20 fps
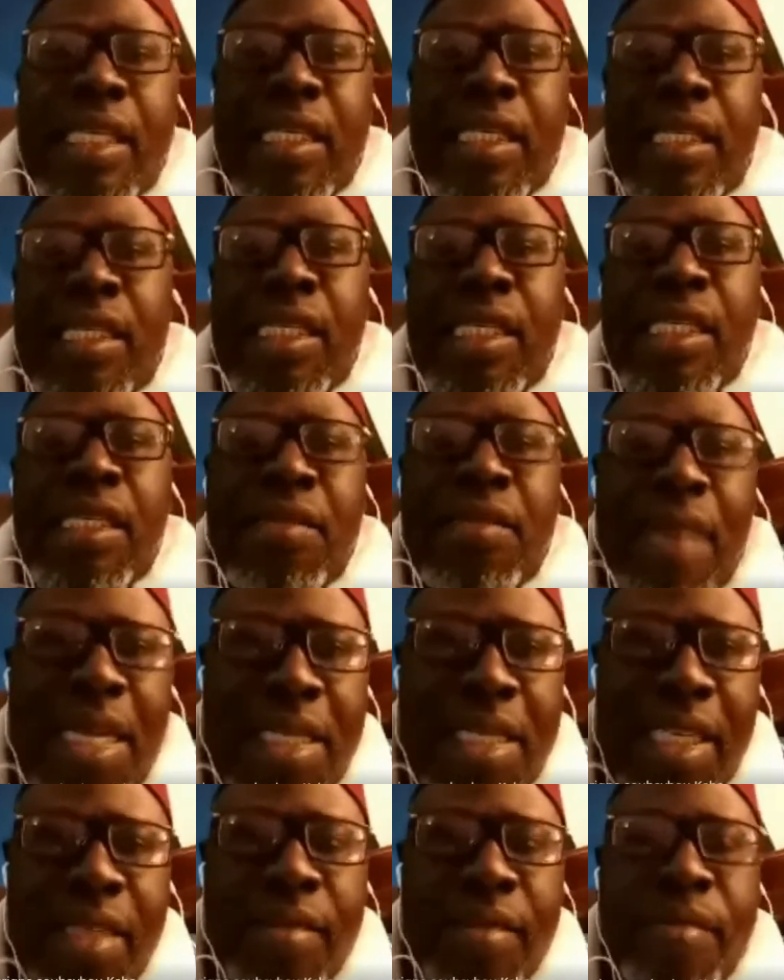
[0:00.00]

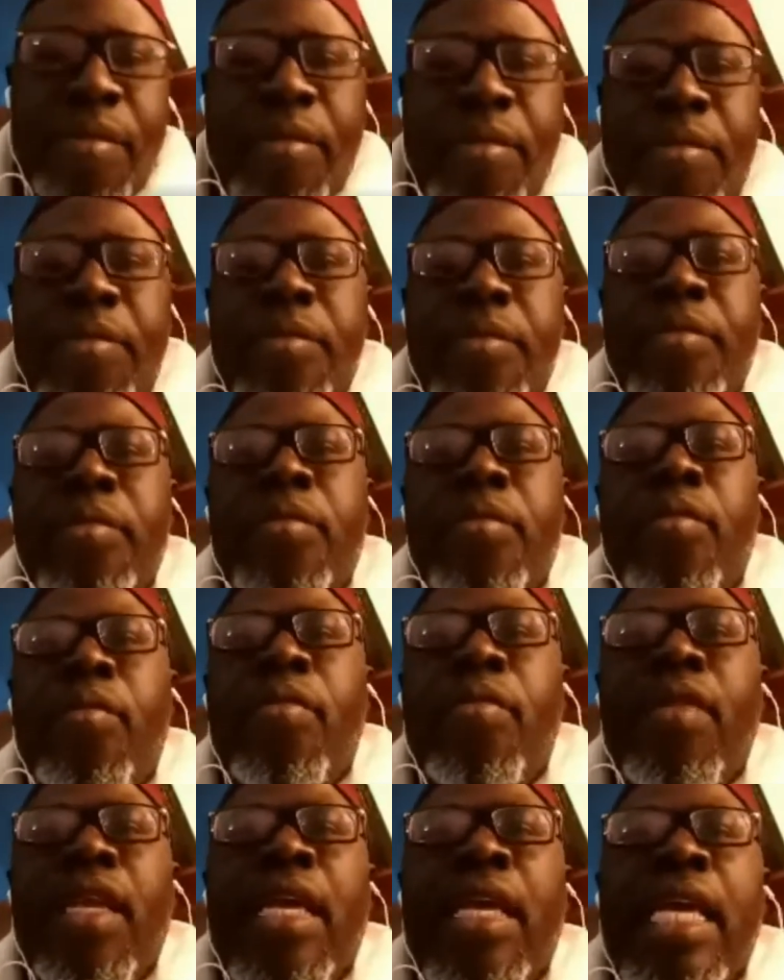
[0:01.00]
construction,
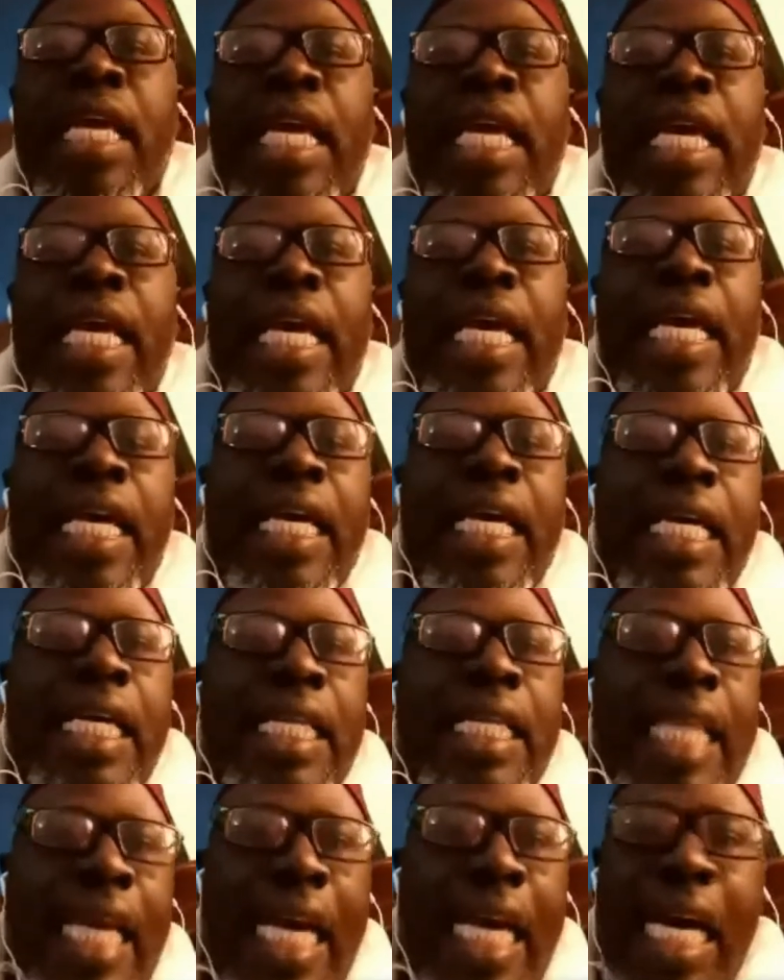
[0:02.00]

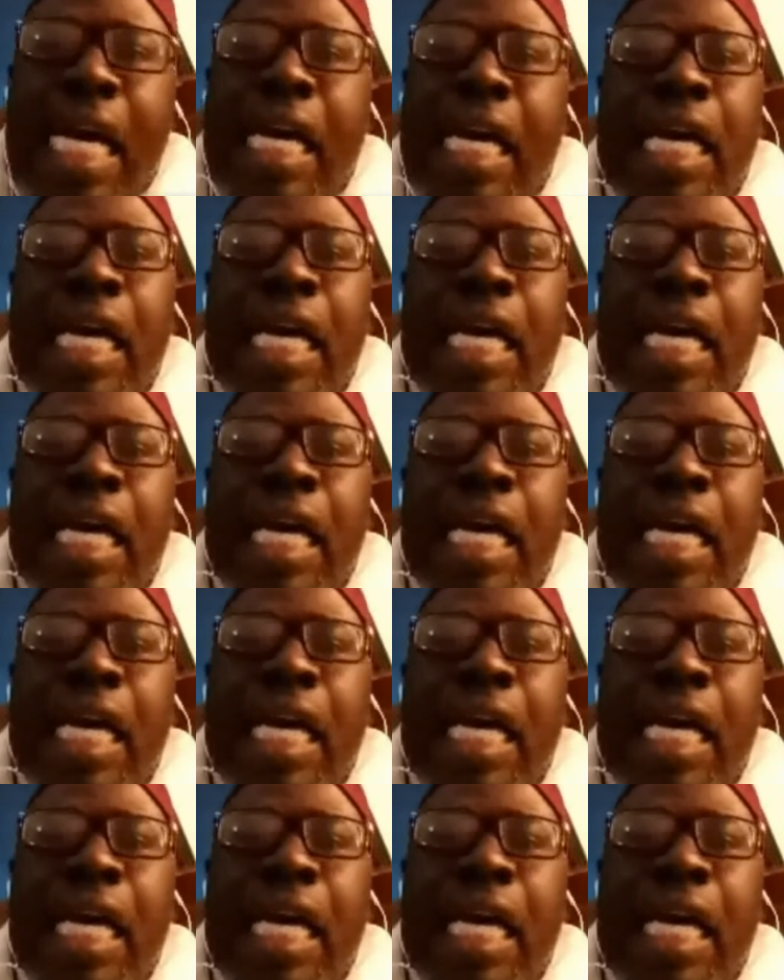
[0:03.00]
they are